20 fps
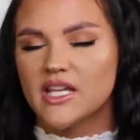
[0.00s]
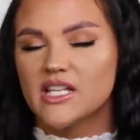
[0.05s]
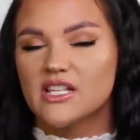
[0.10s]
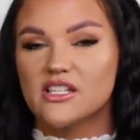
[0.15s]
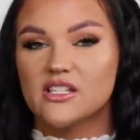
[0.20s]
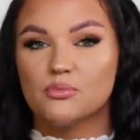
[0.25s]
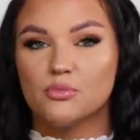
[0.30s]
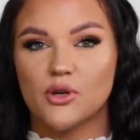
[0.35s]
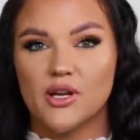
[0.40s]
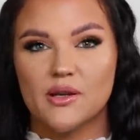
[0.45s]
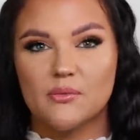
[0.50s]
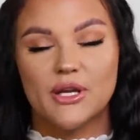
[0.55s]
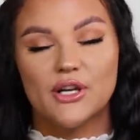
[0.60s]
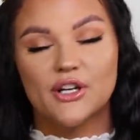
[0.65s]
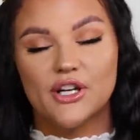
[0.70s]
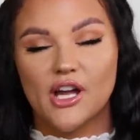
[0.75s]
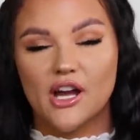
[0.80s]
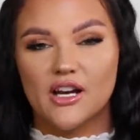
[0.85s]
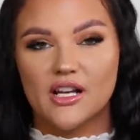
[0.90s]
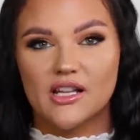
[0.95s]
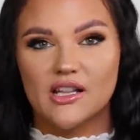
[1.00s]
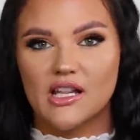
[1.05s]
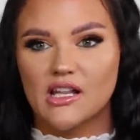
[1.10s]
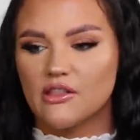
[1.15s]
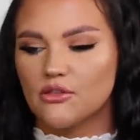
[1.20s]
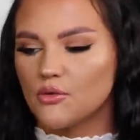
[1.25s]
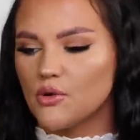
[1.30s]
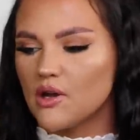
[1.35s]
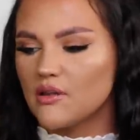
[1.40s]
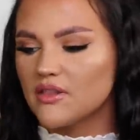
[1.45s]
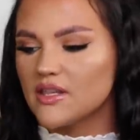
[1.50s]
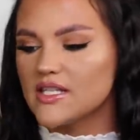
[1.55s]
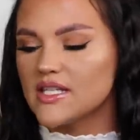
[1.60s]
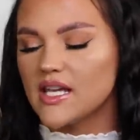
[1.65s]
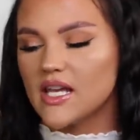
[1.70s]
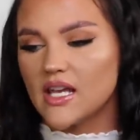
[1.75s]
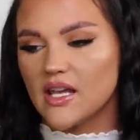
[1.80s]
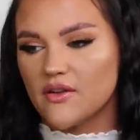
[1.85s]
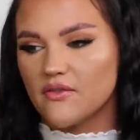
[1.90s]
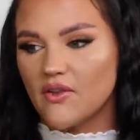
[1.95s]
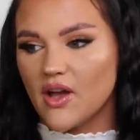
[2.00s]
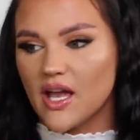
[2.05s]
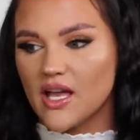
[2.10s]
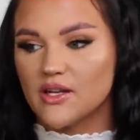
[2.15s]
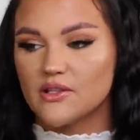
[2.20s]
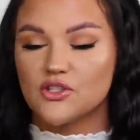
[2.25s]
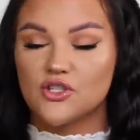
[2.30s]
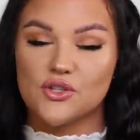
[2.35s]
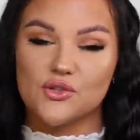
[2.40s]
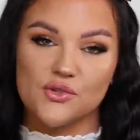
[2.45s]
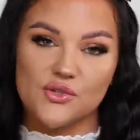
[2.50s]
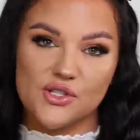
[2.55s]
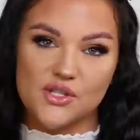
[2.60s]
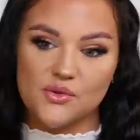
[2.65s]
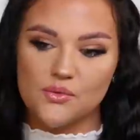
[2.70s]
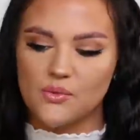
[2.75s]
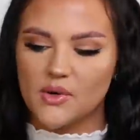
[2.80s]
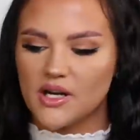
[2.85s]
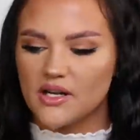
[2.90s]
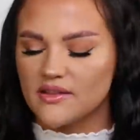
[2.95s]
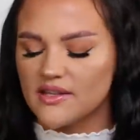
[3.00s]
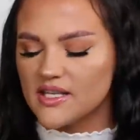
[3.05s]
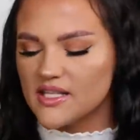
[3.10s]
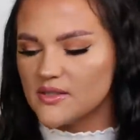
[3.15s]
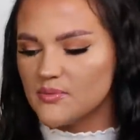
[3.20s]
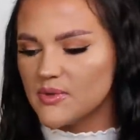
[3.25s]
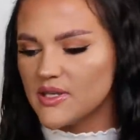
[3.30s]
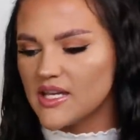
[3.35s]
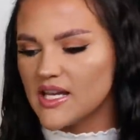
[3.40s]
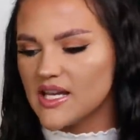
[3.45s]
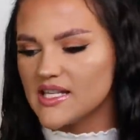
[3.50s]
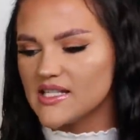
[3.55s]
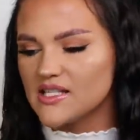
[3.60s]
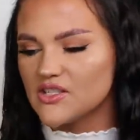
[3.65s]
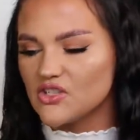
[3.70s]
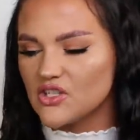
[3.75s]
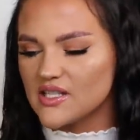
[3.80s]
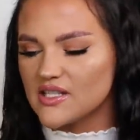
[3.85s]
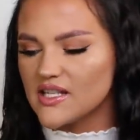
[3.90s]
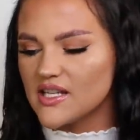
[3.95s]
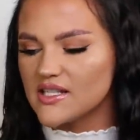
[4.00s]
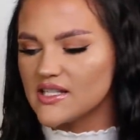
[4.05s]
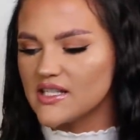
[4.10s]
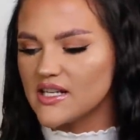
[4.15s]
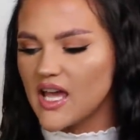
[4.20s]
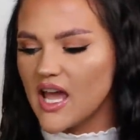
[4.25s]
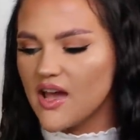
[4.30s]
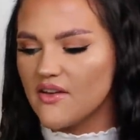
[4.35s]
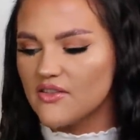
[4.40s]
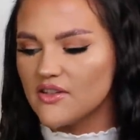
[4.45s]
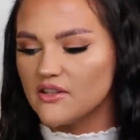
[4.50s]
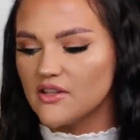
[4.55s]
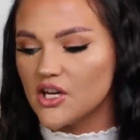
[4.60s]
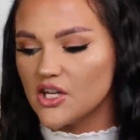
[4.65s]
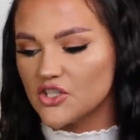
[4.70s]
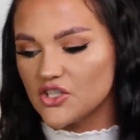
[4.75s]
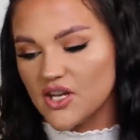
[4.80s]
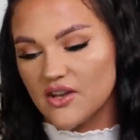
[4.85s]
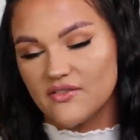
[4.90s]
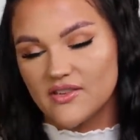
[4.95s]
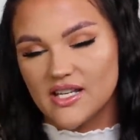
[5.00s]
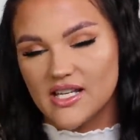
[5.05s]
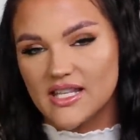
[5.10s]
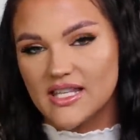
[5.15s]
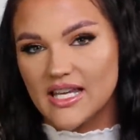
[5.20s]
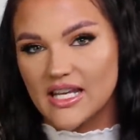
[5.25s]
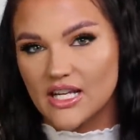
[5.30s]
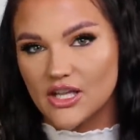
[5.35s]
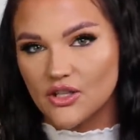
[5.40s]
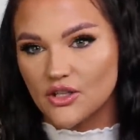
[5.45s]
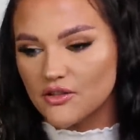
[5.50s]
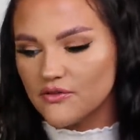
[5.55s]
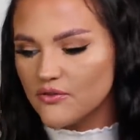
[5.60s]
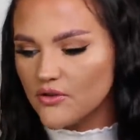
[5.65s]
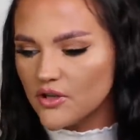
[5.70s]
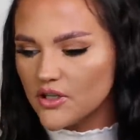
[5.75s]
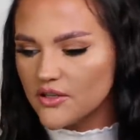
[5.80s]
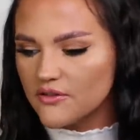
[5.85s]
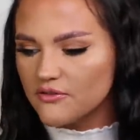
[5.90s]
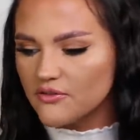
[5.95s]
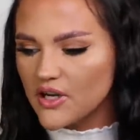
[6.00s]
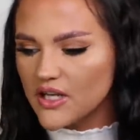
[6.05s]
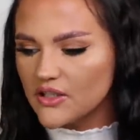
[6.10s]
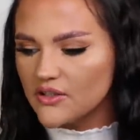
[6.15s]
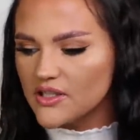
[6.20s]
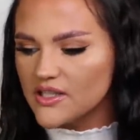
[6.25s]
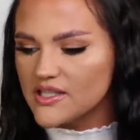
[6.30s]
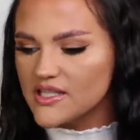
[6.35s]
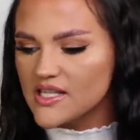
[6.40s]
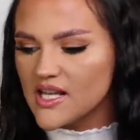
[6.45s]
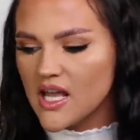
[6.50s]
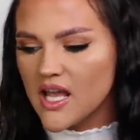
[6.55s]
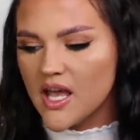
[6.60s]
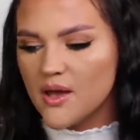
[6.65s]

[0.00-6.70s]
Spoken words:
spray periodically throughout the day if I choose to wear this, because it just doesn't have the longevity that I look for in a fragrance.